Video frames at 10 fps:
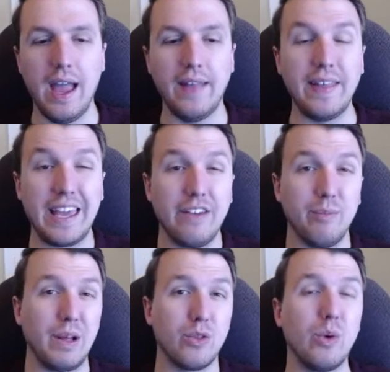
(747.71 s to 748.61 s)
and they
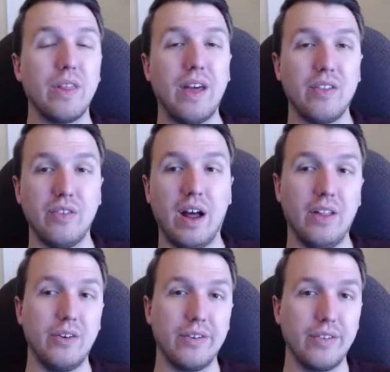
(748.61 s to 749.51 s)
gave them about
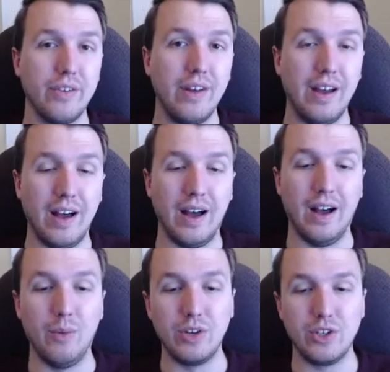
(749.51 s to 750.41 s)

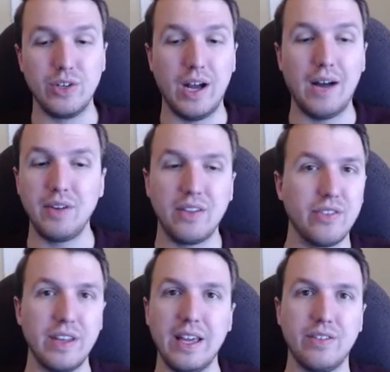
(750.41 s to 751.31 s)
$20,000, which
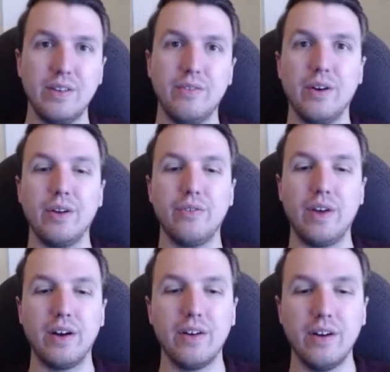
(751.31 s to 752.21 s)
obviously isn't very
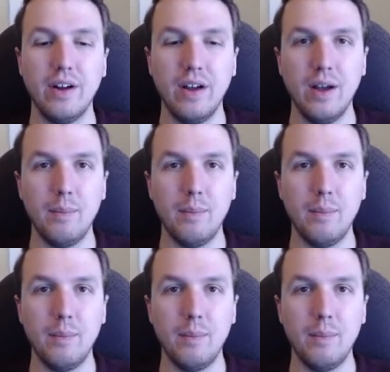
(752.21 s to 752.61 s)
fair,